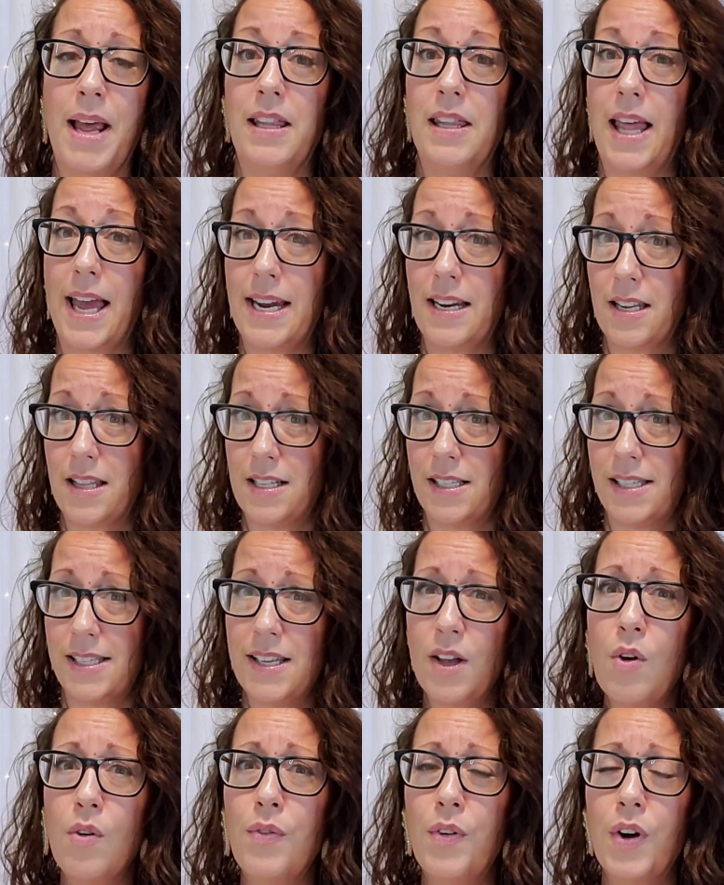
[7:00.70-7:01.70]
liked the
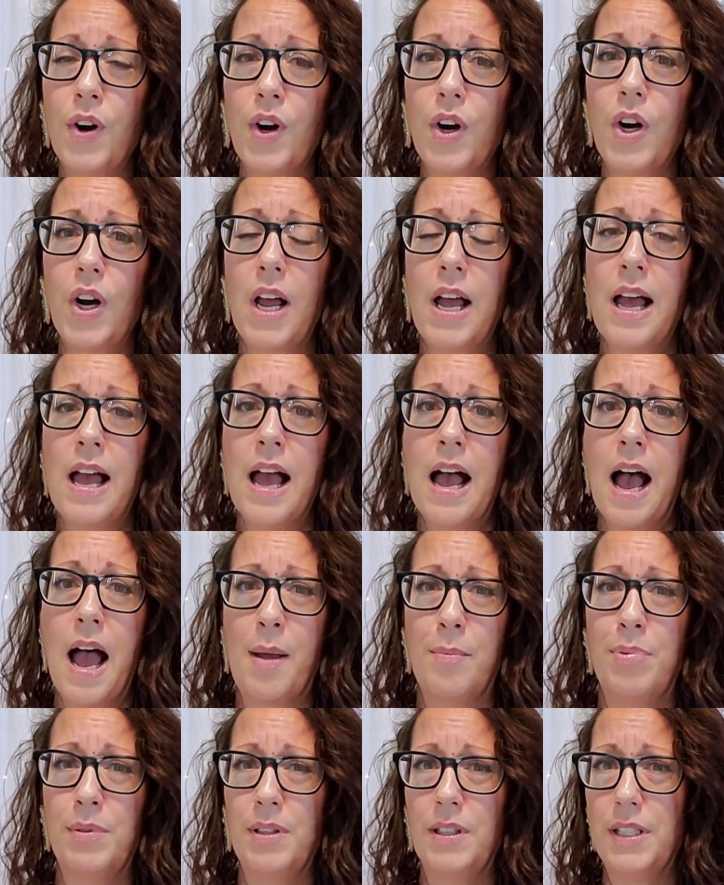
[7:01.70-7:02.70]
silver. I
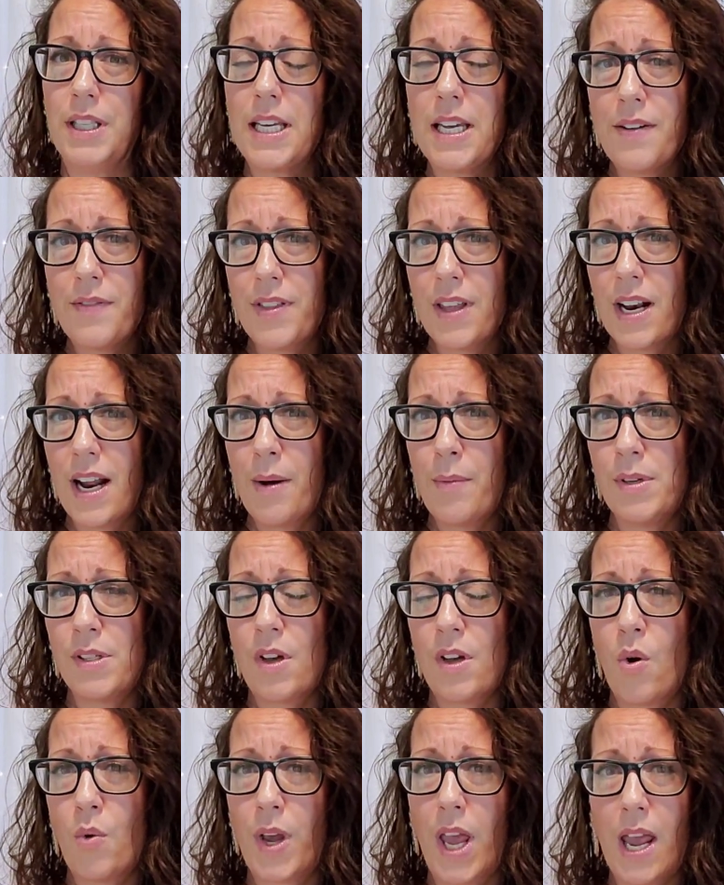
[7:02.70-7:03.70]
believe that I was
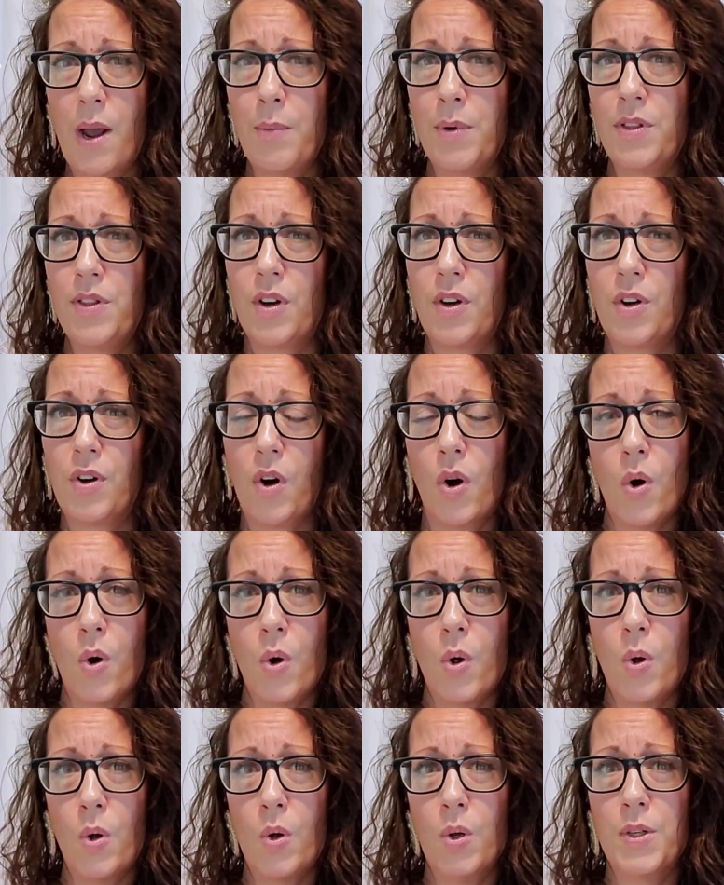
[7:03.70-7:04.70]
okay with the
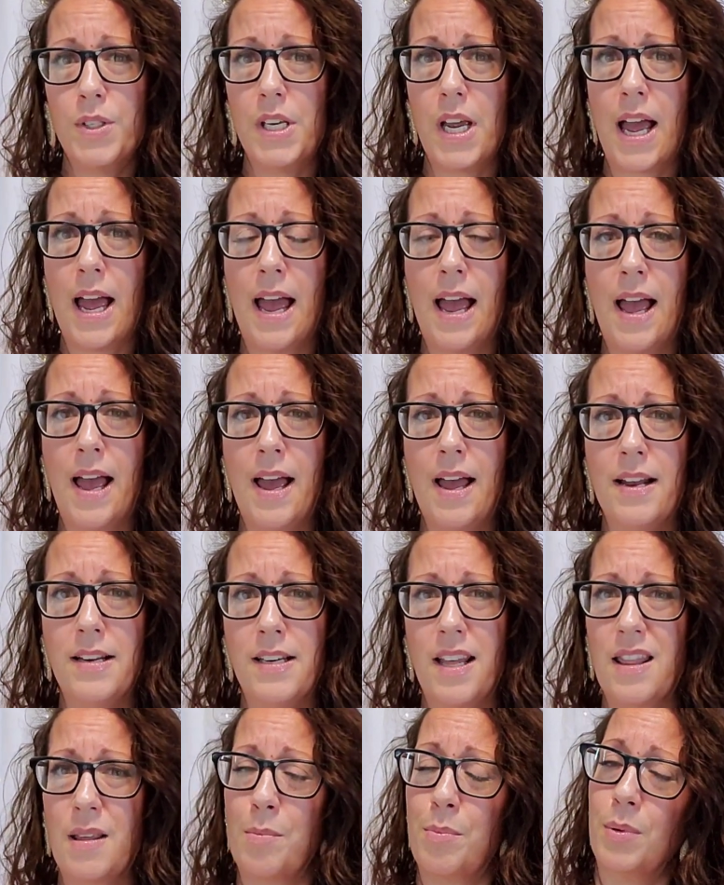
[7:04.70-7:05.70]
gold, and
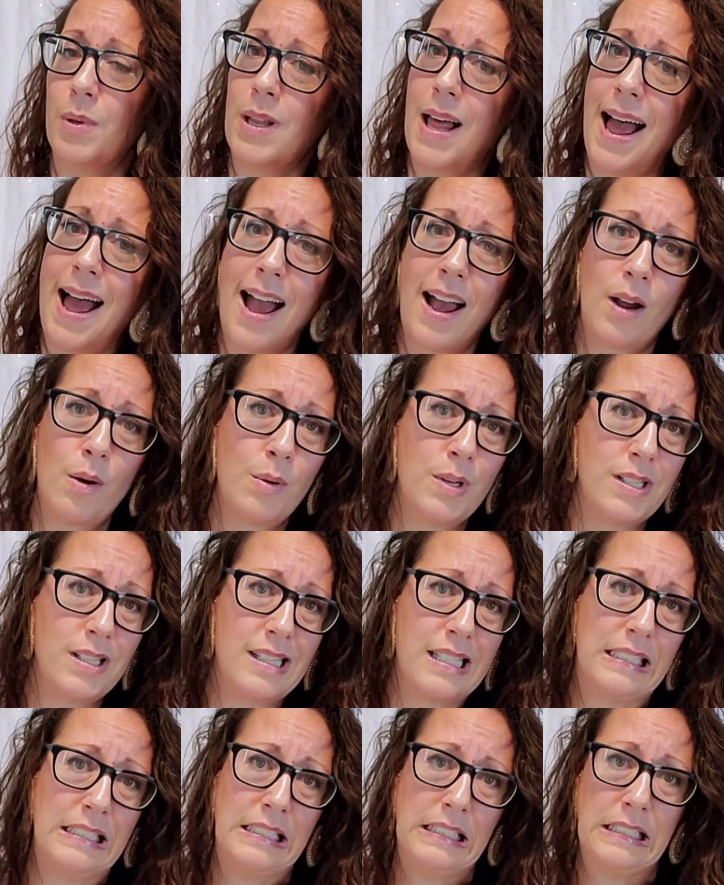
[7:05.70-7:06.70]
the black
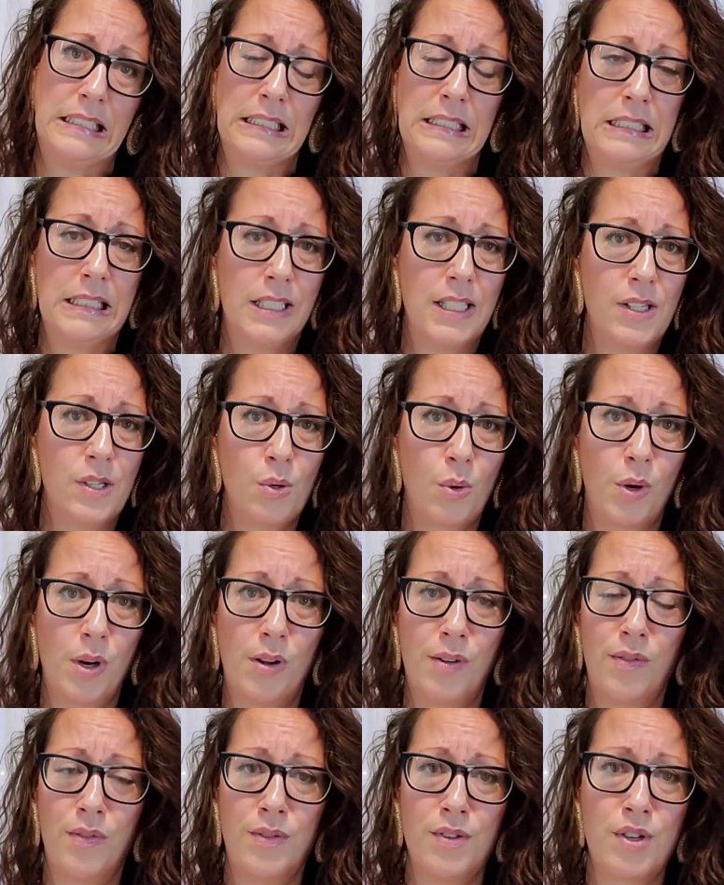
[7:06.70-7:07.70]
was sort
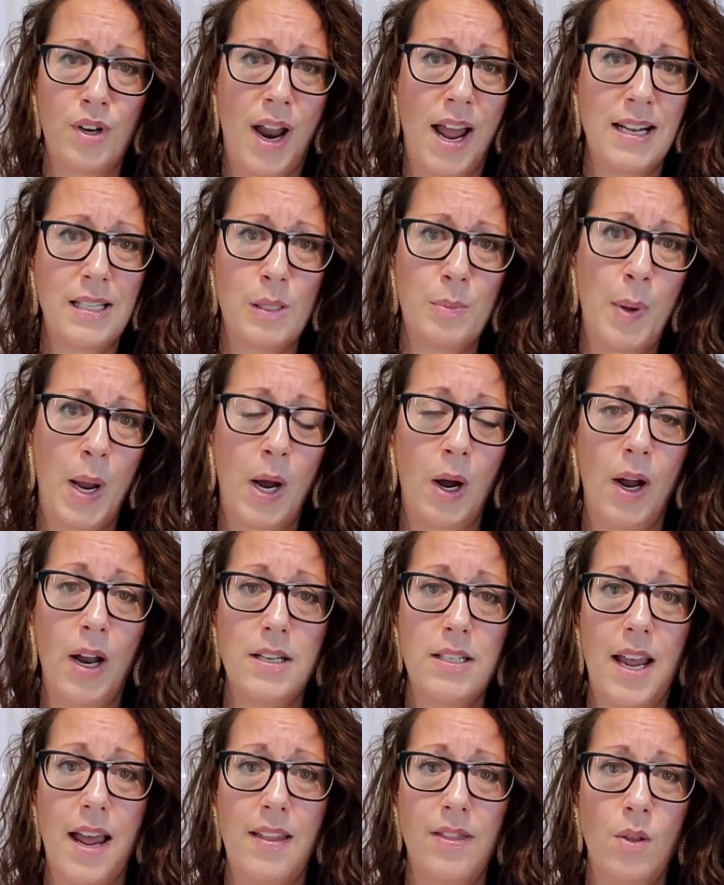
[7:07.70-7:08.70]
of
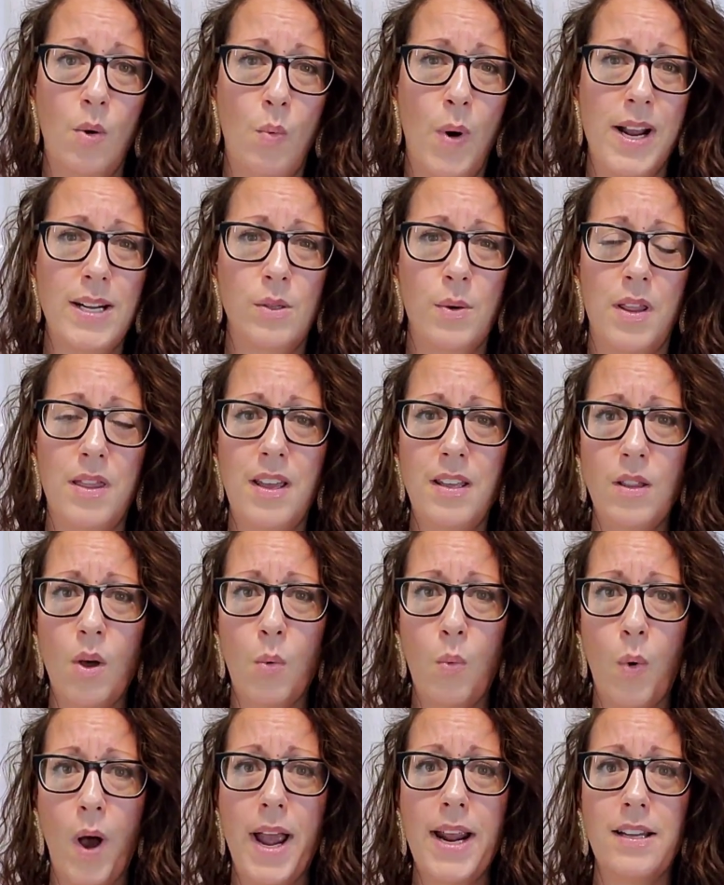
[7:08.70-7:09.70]
transparent, and the white. So I think the
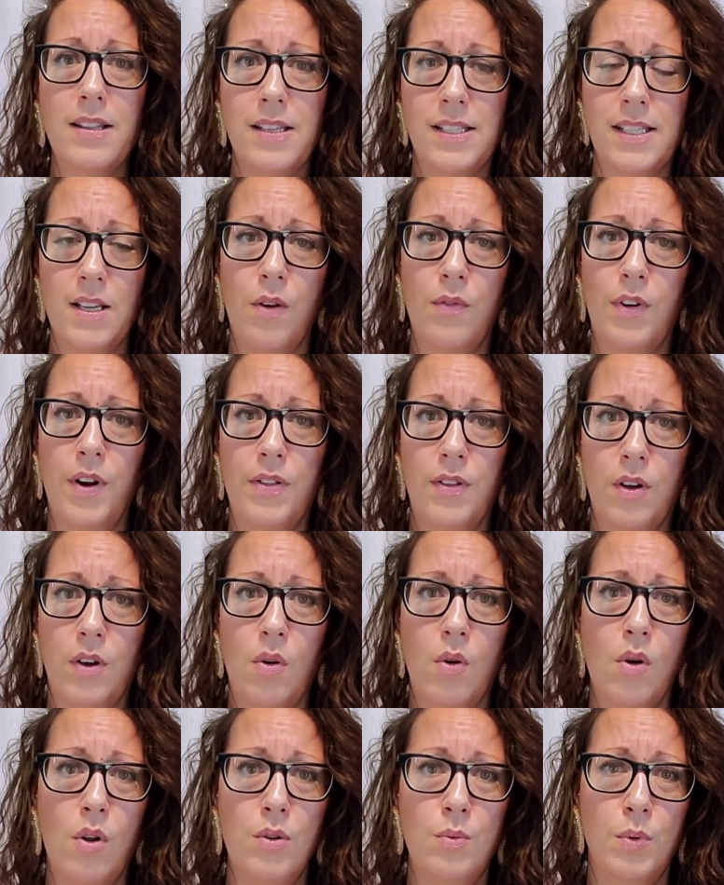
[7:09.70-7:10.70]
white, the silver, and the
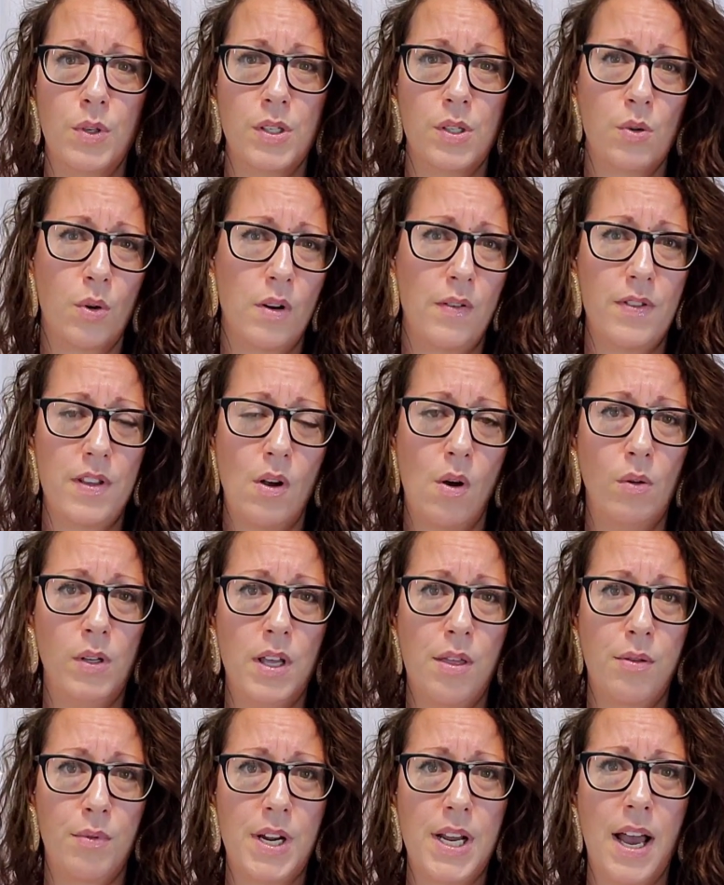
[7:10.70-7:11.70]
gold were sort of the only
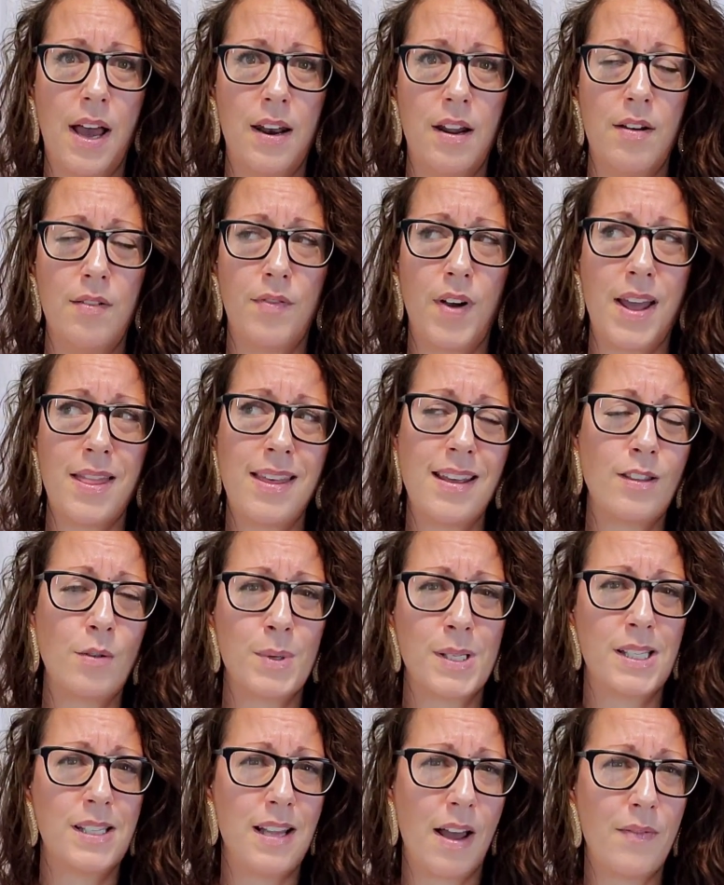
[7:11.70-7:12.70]
3 out of, I think there
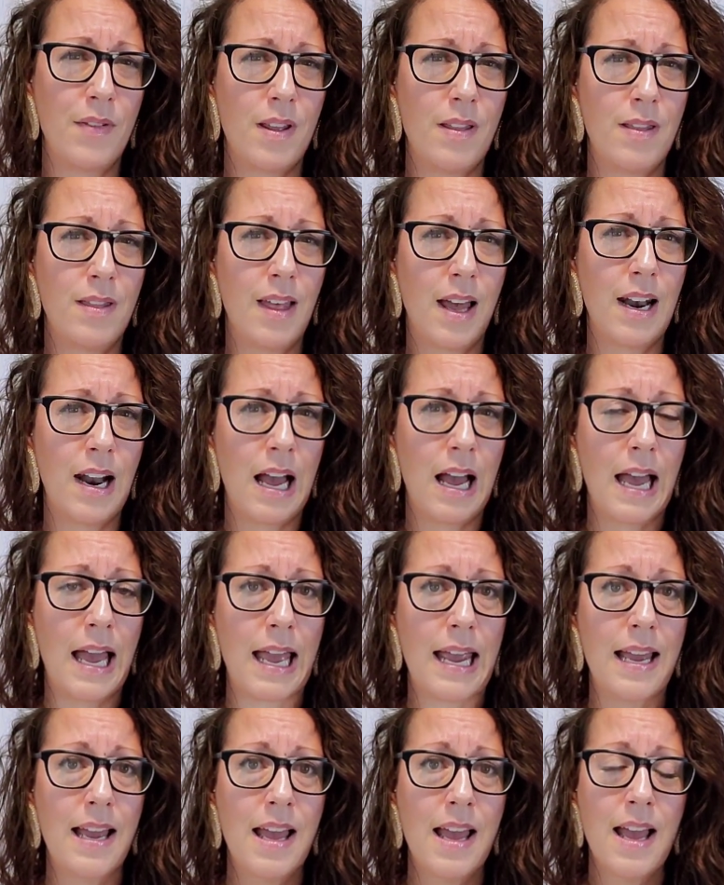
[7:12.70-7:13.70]
was 7 that I